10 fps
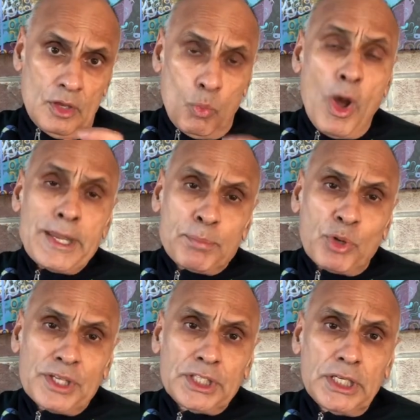White
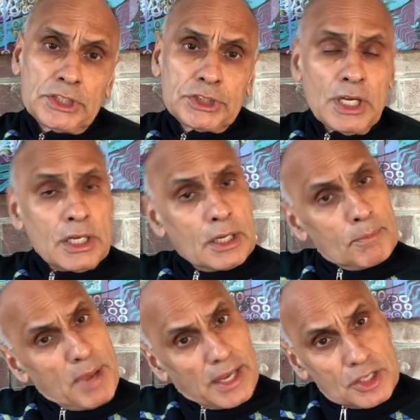British,
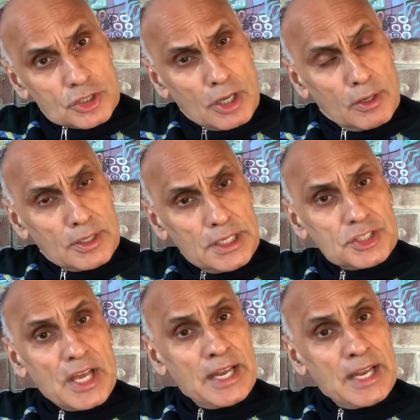Pakistanis,